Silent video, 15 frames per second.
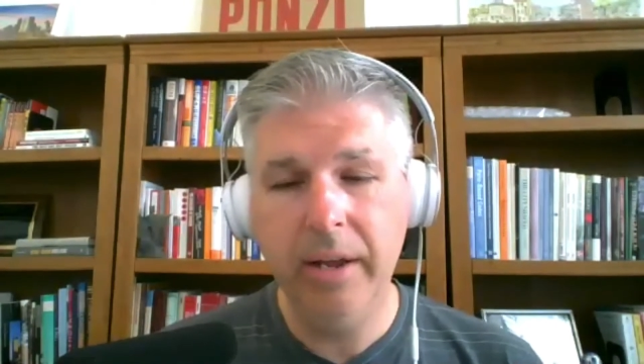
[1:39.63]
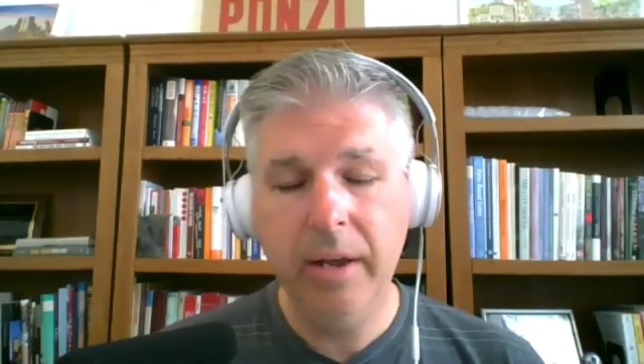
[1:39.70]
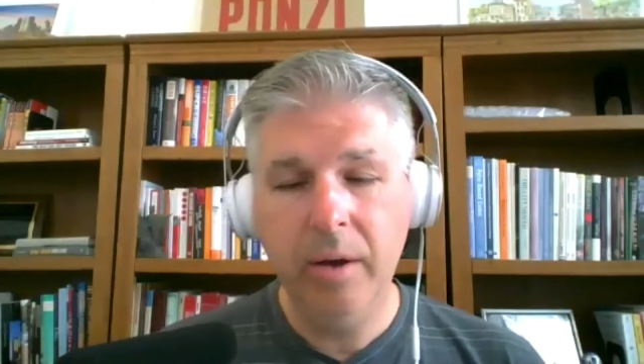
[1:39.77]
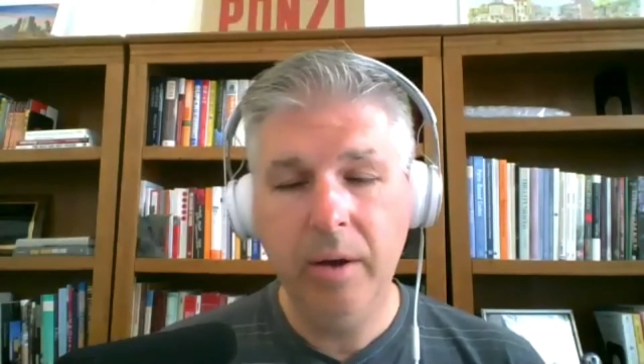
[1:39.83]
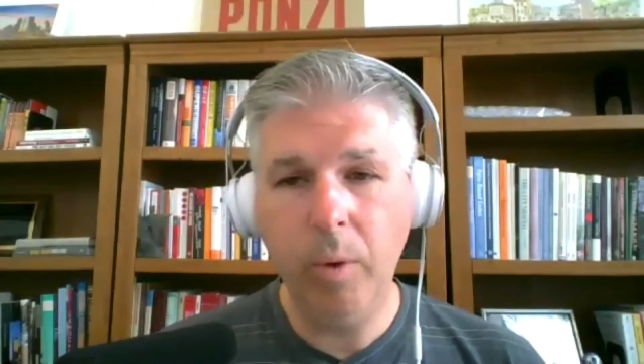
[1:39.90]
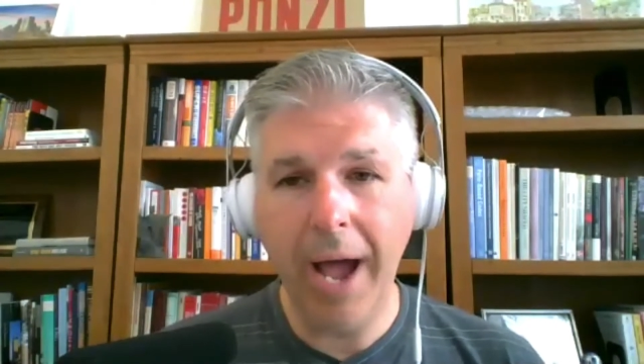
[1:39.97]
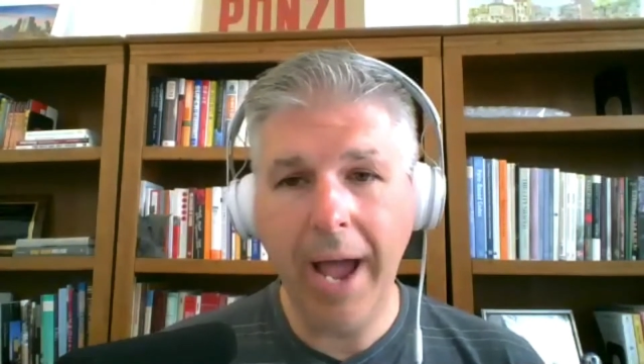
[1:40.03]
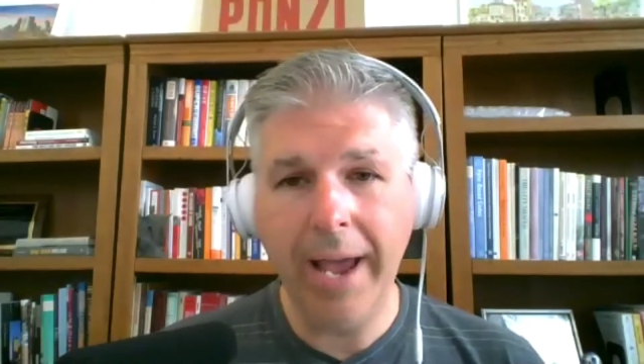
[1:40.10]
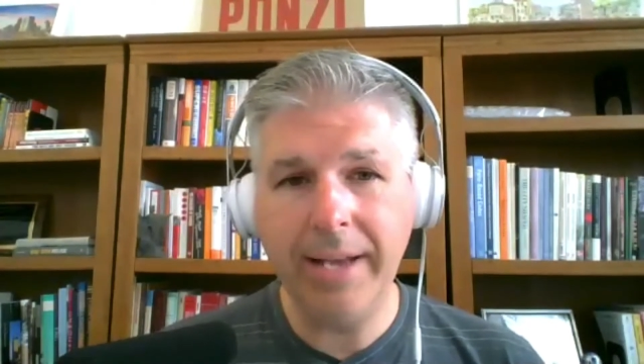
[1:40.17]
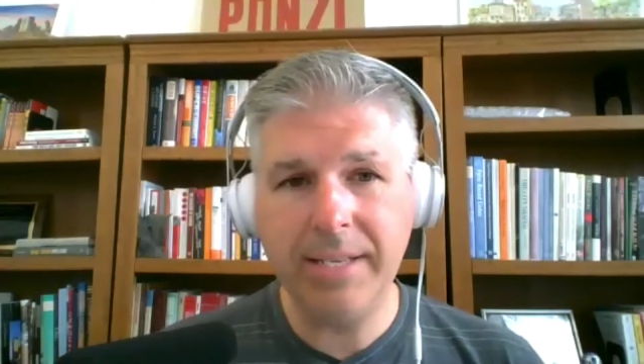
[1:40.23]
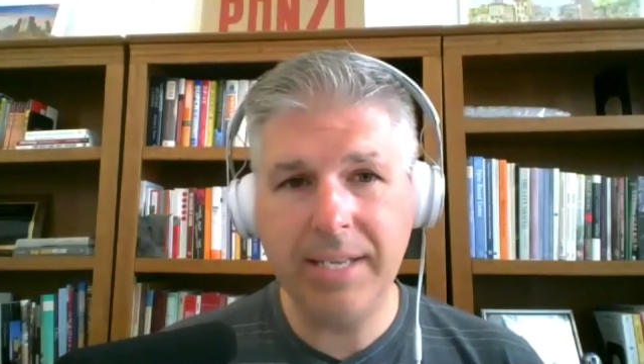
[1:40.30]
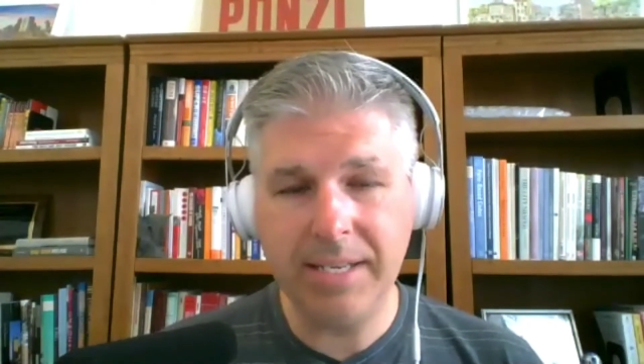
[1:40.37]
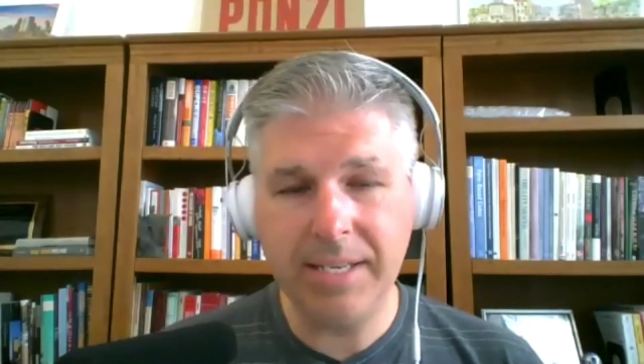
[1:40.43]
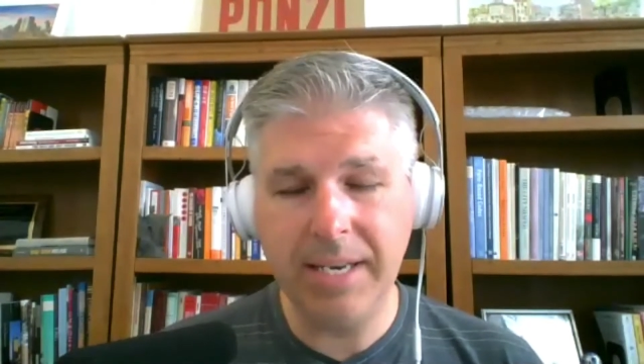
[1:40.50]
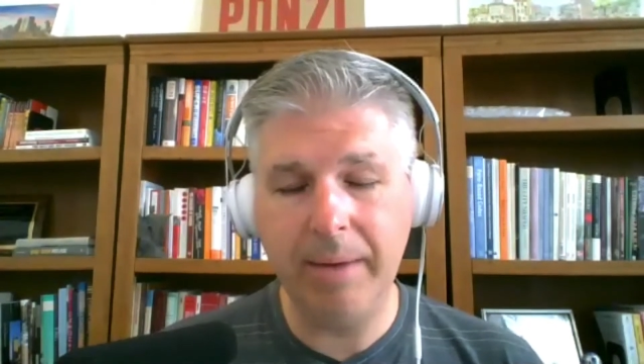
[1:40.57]
Why is
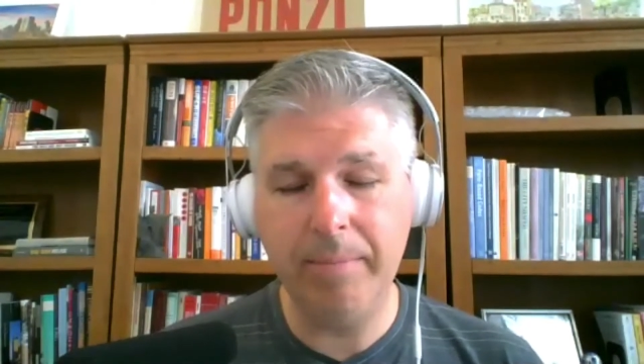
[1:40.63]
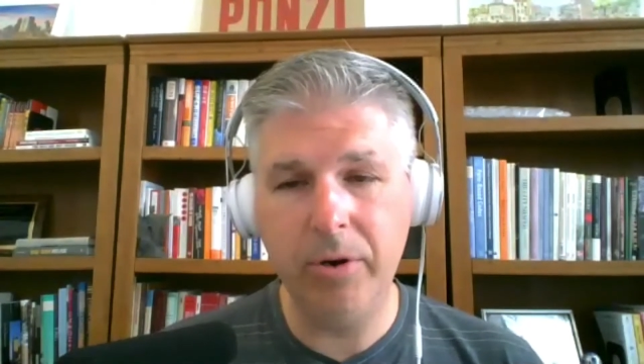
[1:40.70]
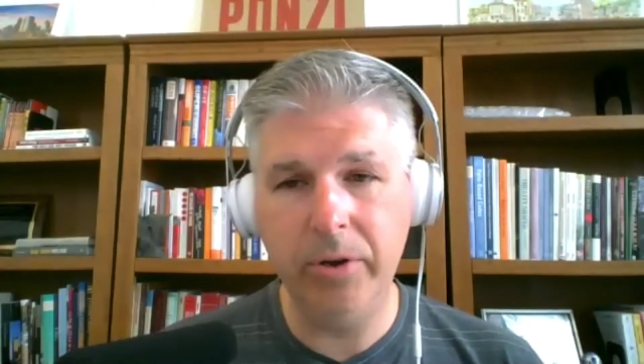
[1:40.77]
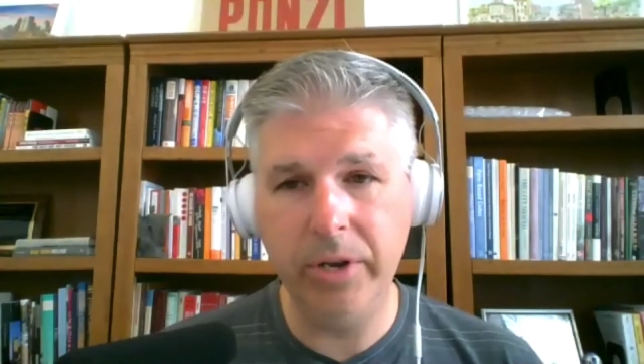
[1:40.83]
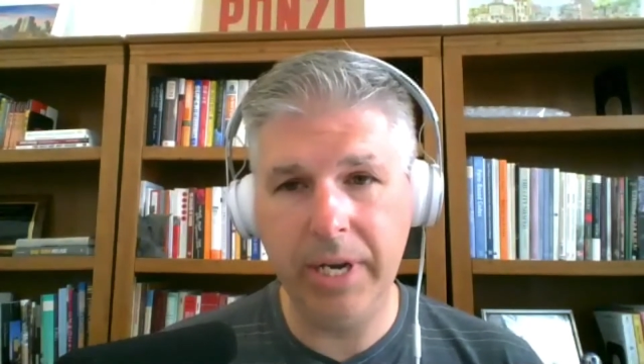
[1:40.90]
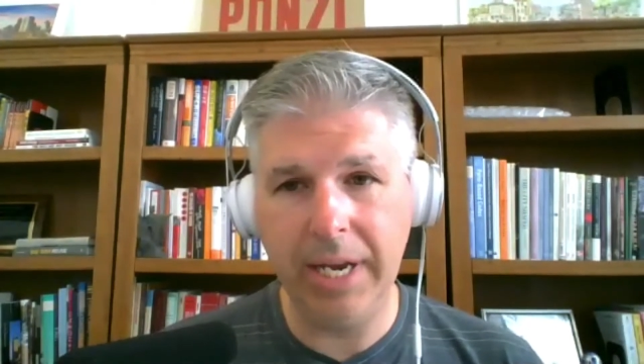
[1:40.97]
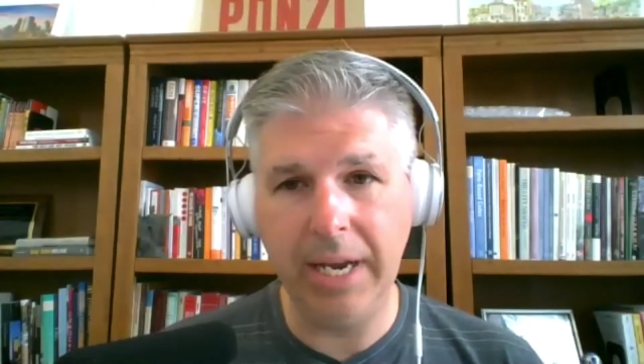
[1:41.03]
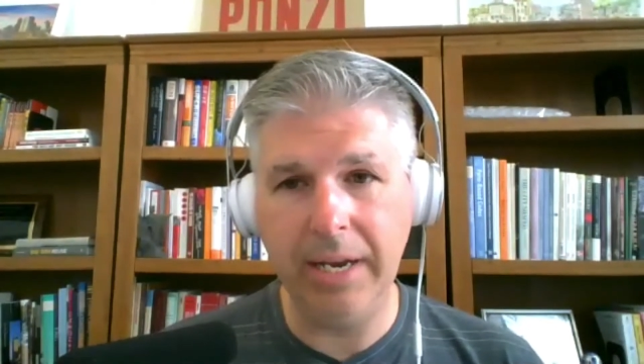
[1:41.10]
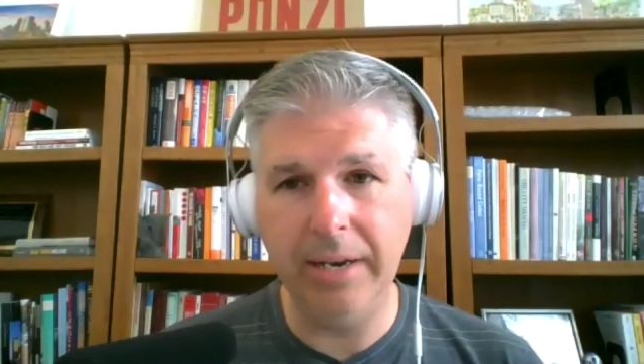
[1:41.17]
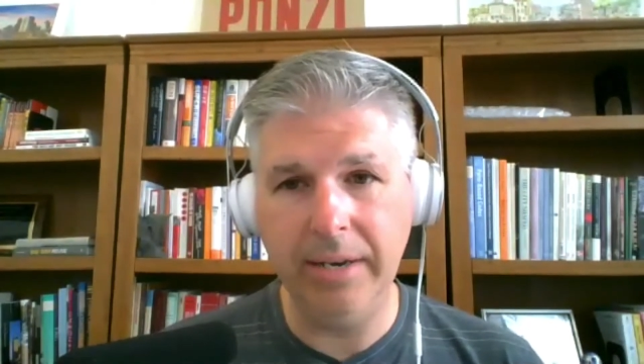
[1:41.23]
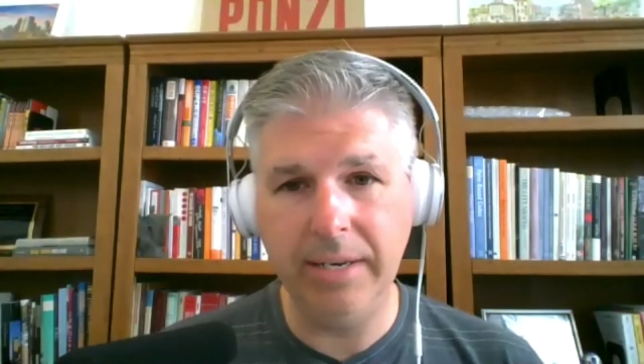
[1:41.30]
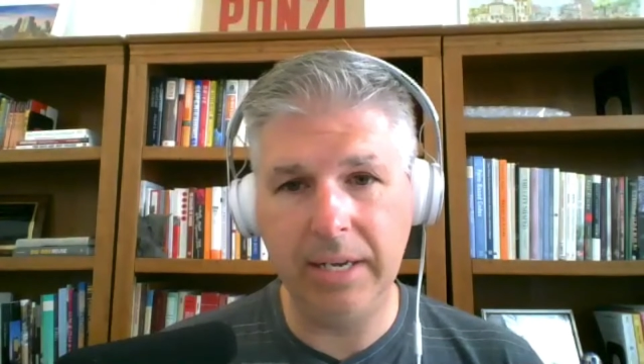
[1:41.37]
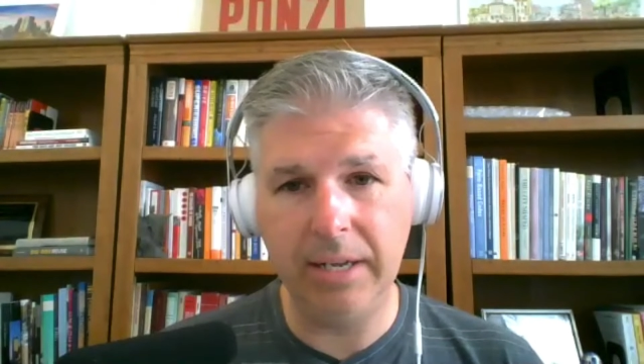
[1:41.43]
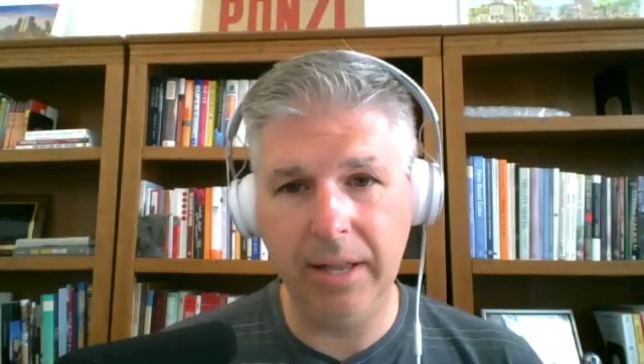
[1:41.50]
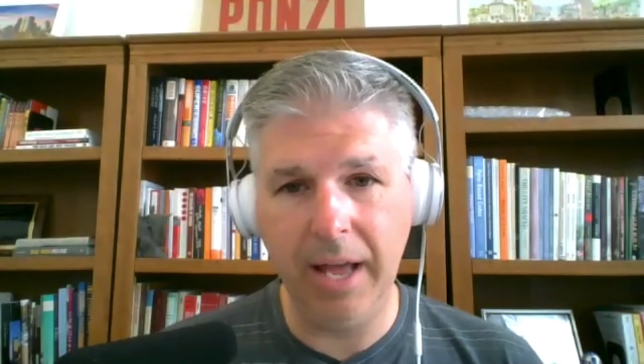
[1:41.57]
this neighborhood in
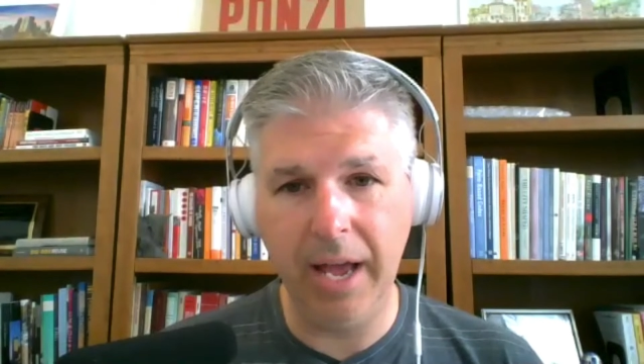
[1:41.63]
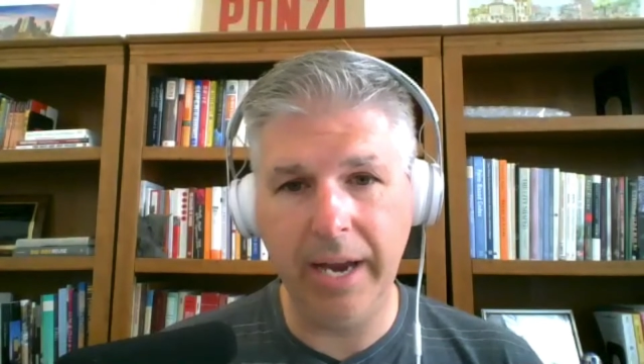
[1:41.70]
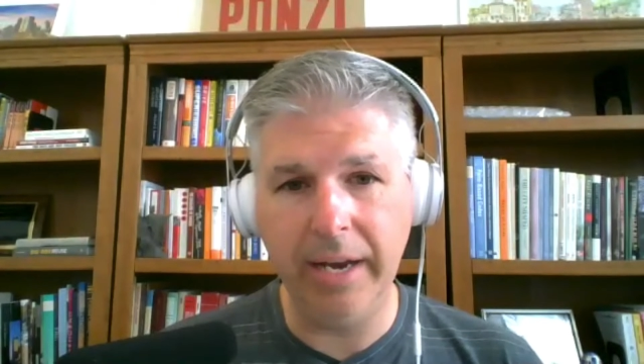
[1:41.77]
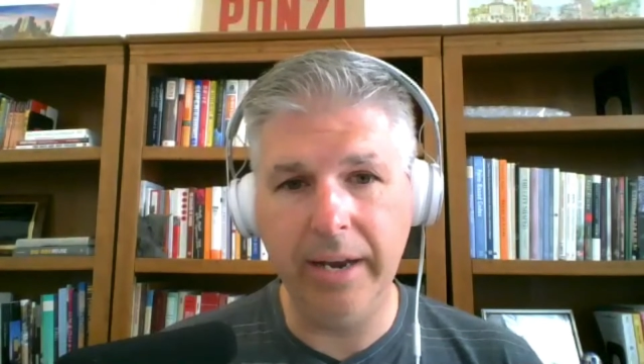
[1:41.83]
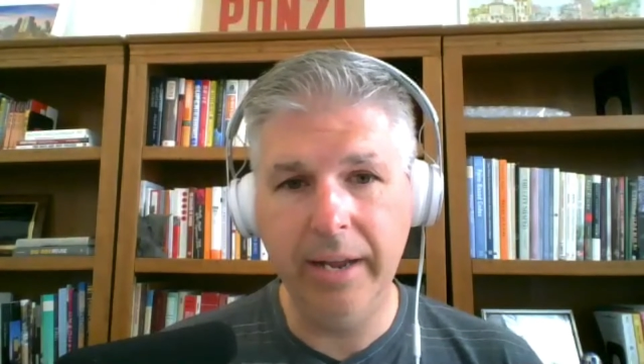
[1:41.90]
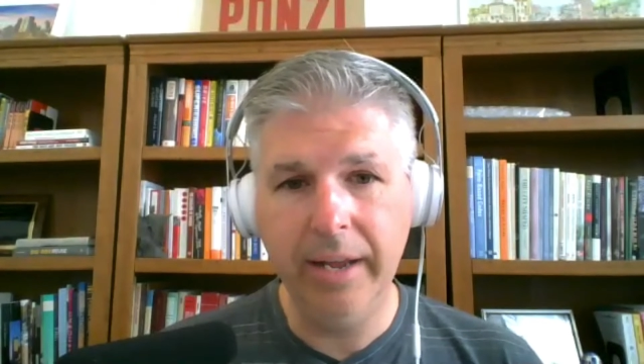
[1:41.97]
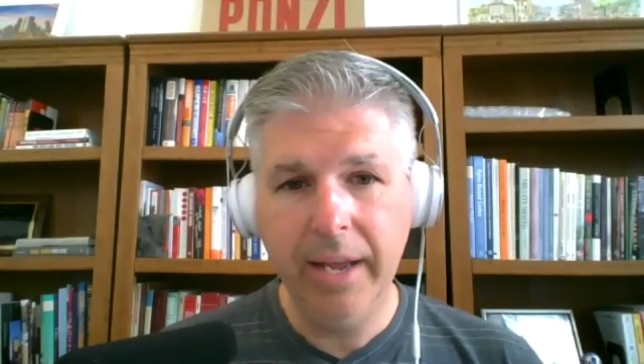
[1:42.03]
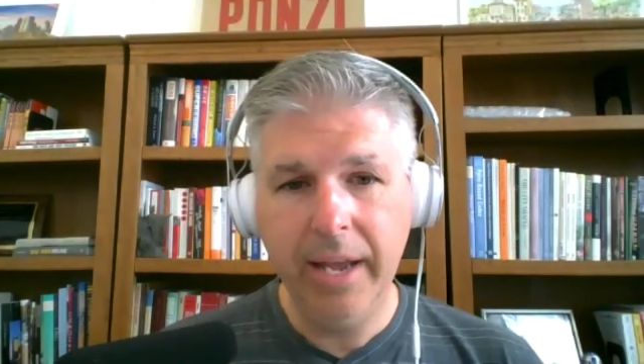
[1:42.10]
decline?